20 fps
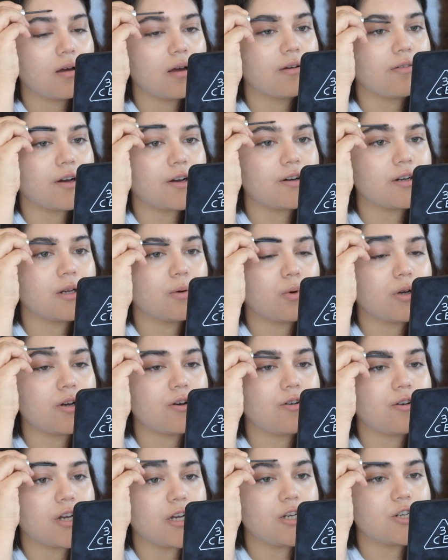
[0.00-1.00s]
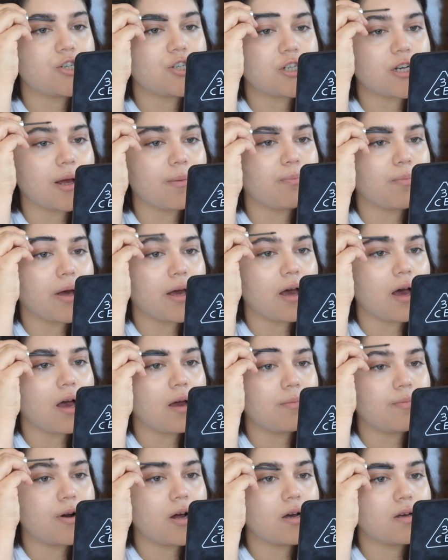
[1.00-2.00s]
if I really want to reshape my
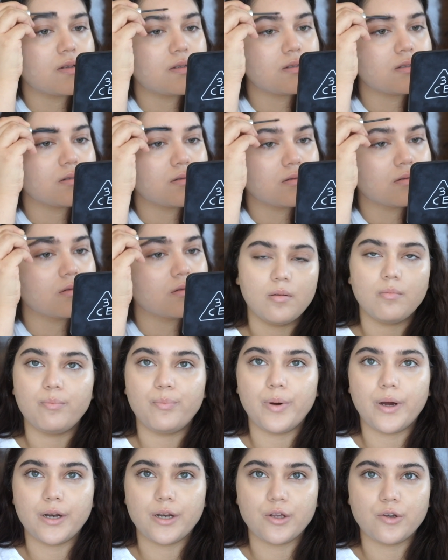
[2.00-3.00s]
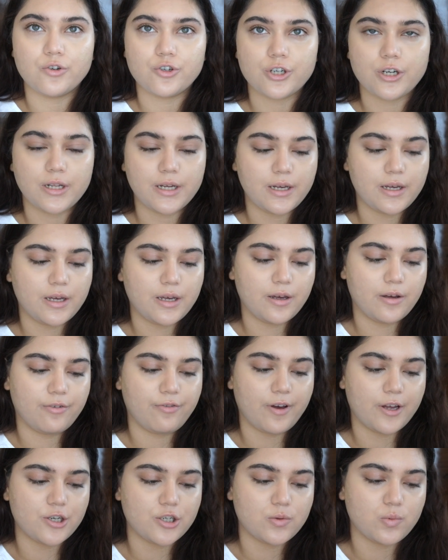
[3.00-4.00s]
eyebrows, but usually
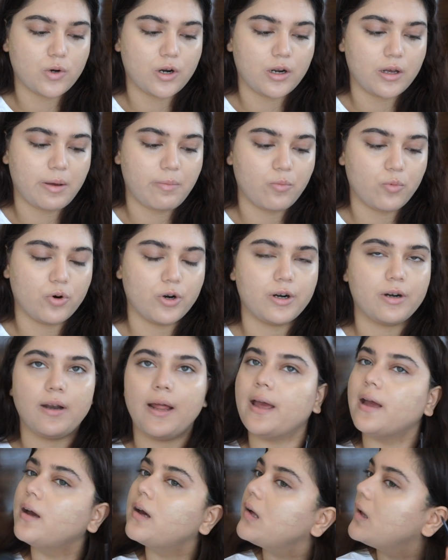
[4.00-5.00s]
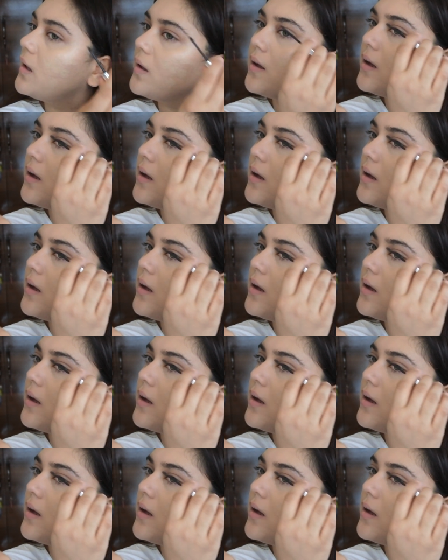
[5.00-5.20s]
if I just want a more like